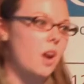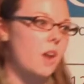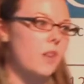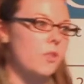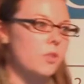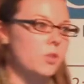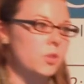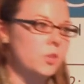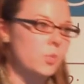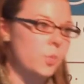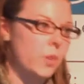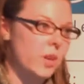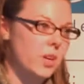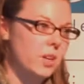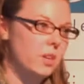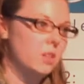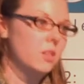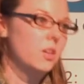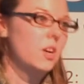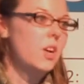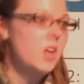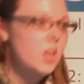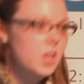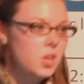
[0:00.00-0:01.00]
others
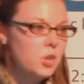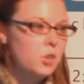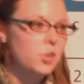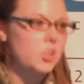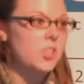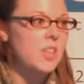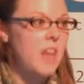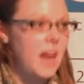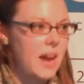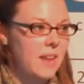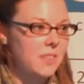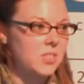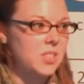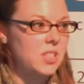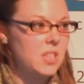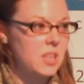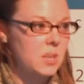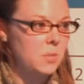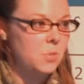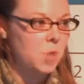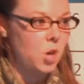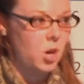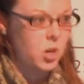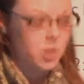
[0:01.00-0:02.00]
will, you just have to
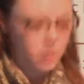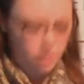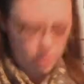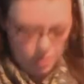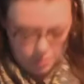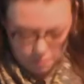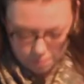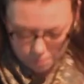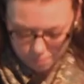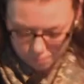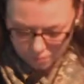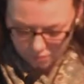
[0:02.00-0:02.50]
keep talking.